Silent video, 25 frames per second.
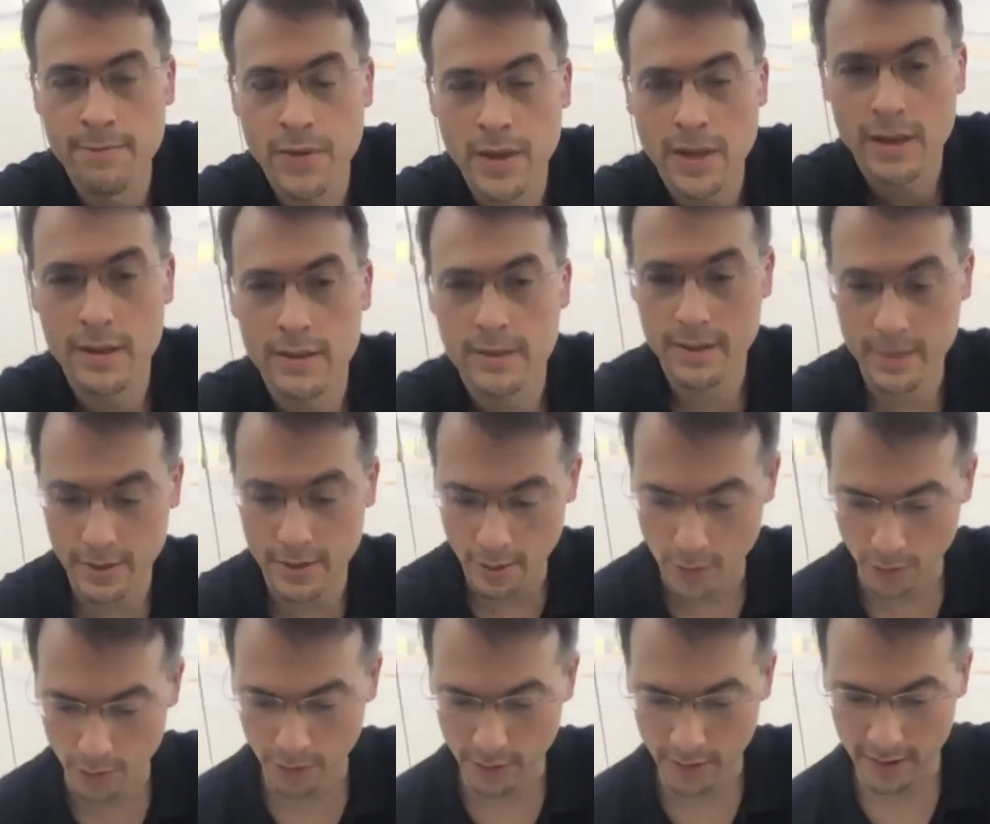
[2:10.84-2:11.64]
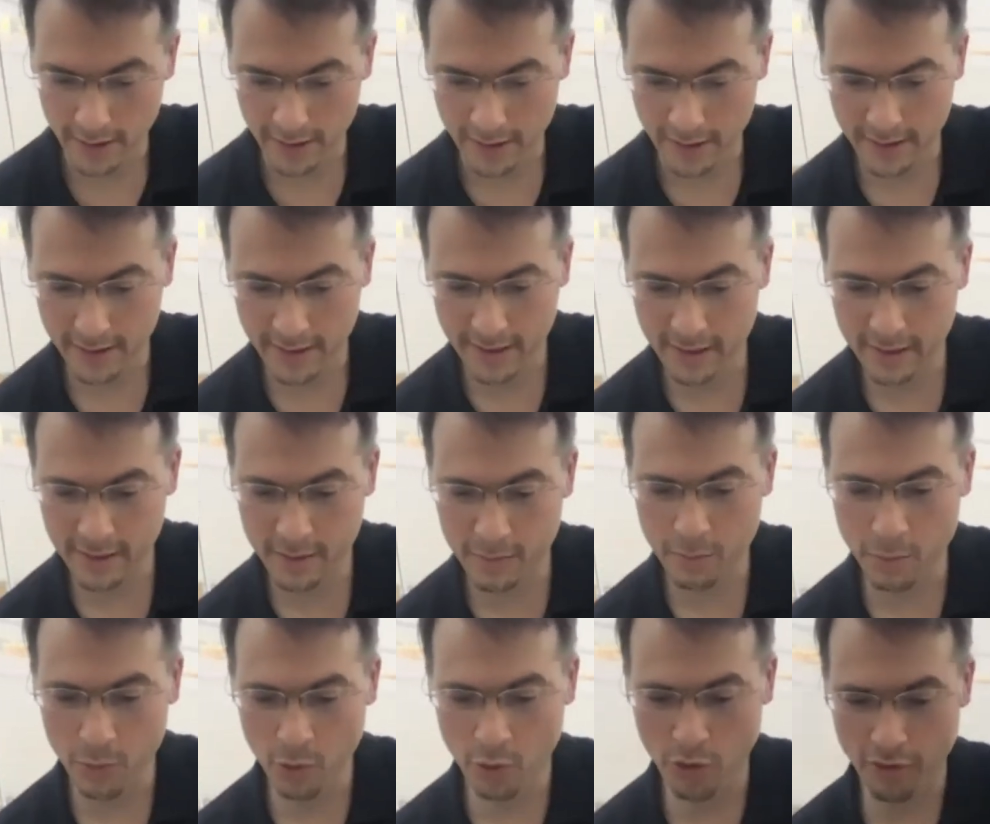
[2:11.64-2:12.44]
So this
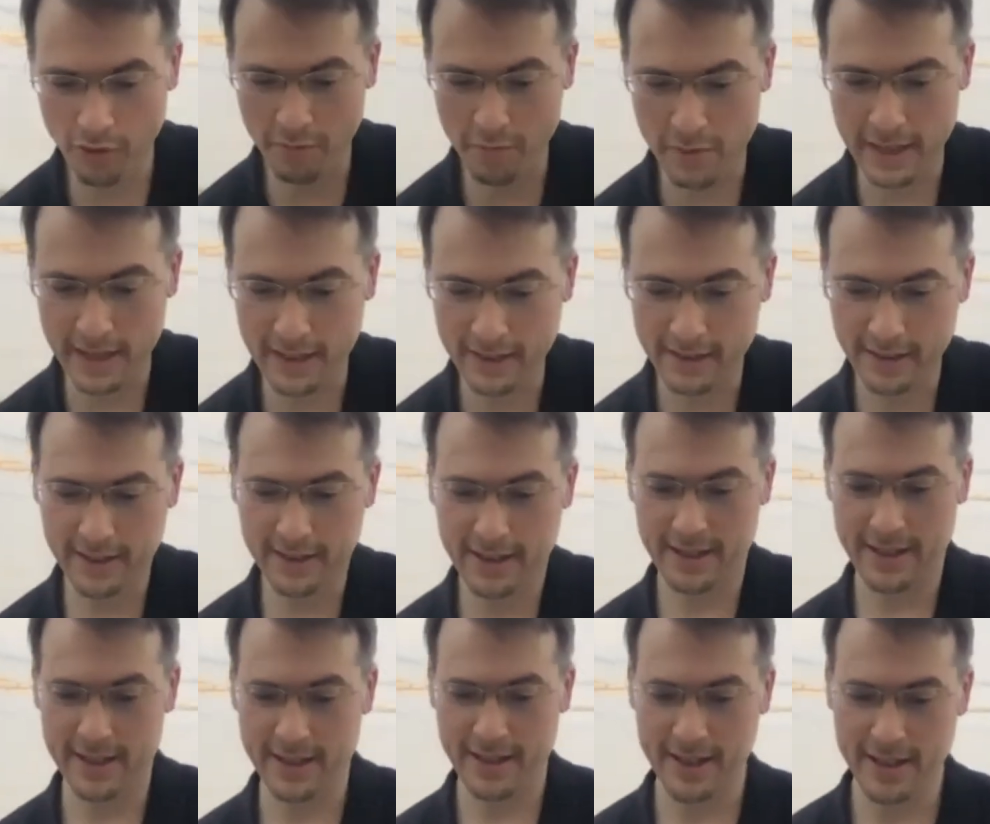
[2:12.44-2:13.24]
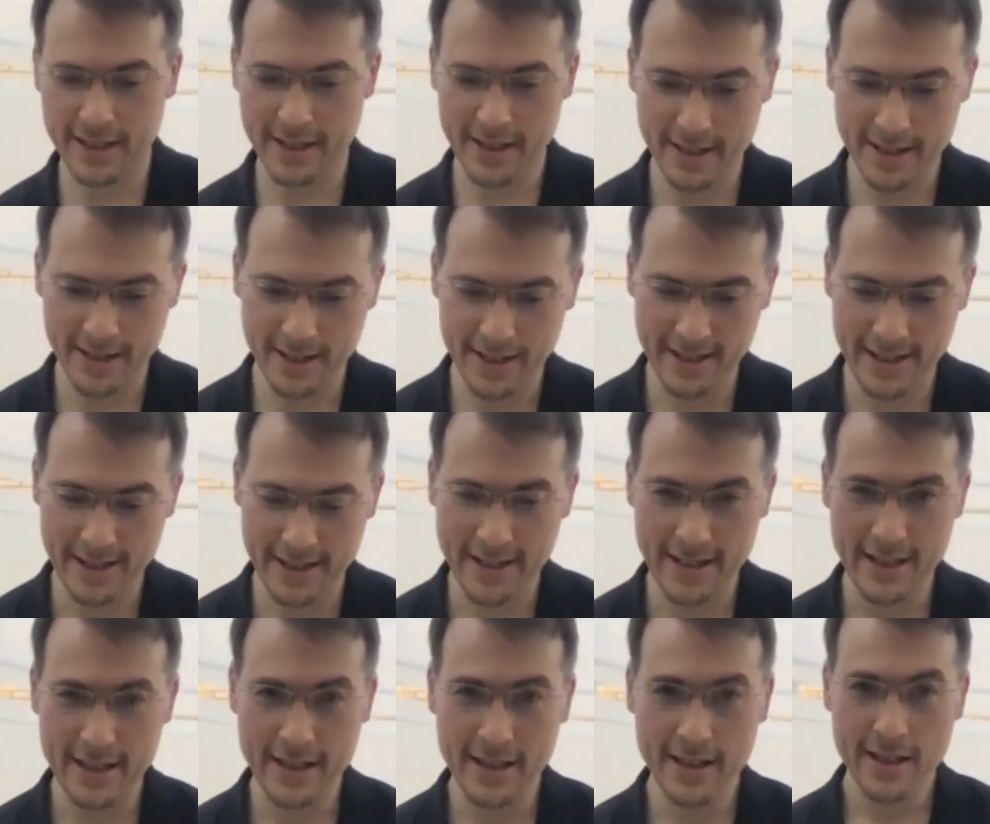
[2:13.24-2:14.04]
movement
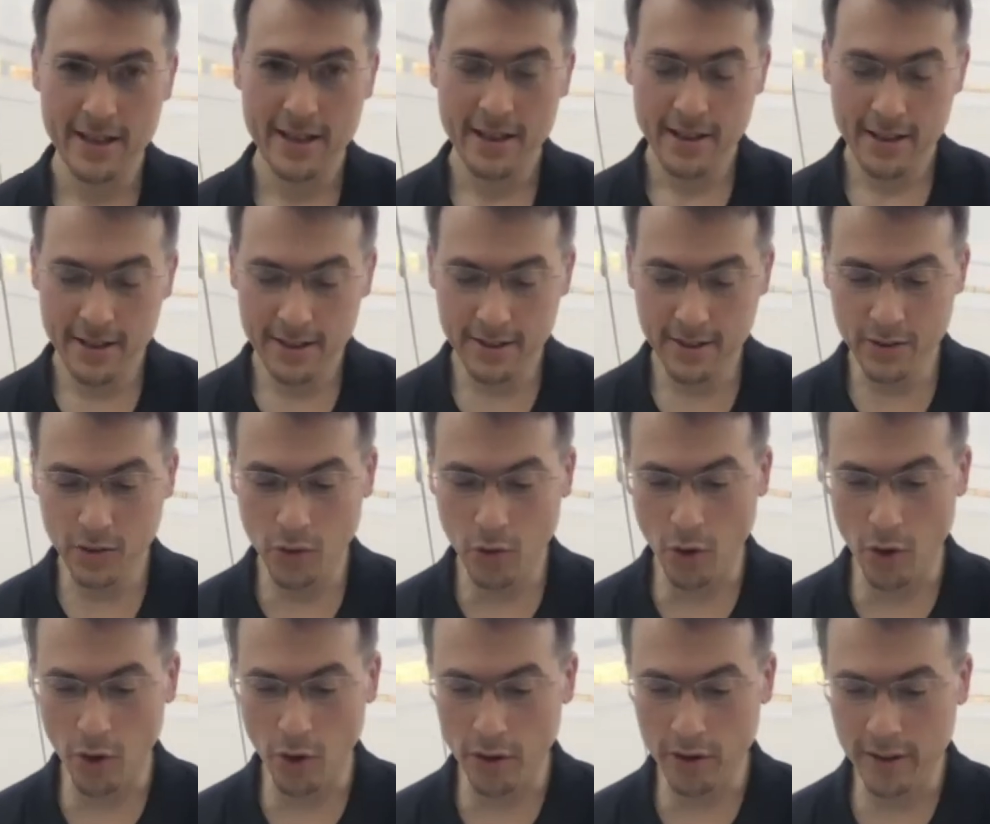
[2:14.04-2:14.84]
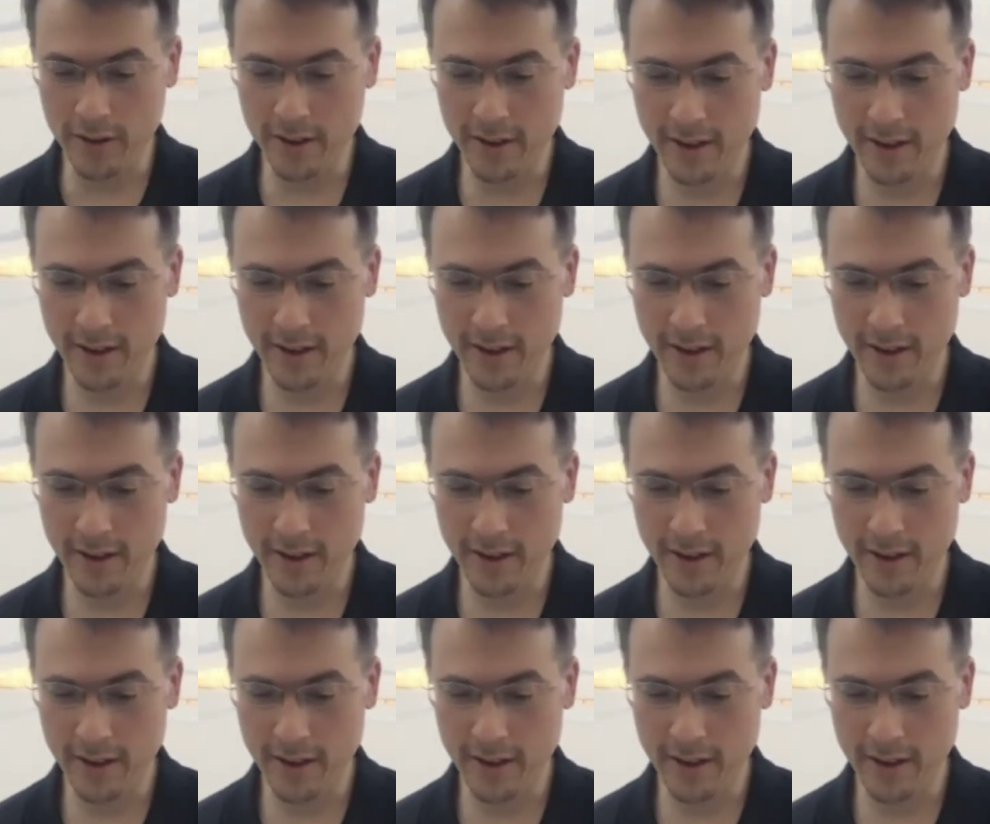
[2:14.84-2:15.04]
is called